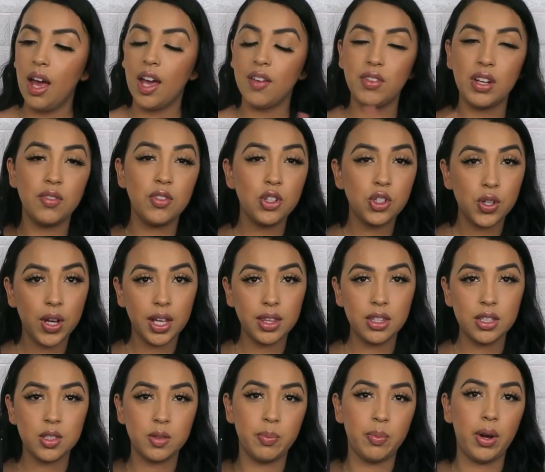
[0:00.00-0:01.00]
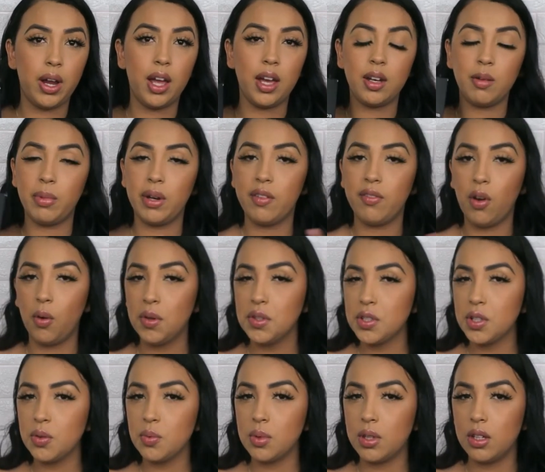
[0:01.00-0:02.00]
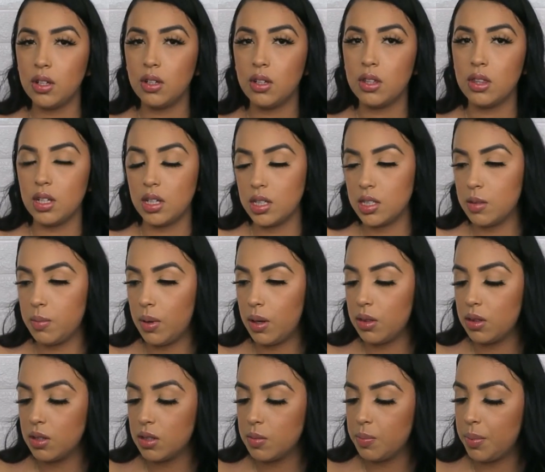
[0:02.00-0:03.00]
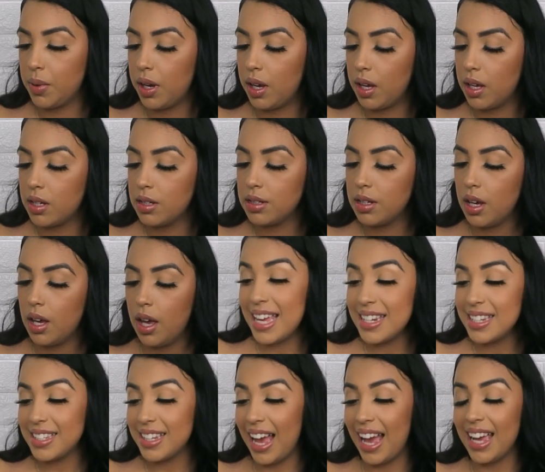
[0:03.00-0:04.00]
I've never tried this brand, but I've always heard really good things about this brand, and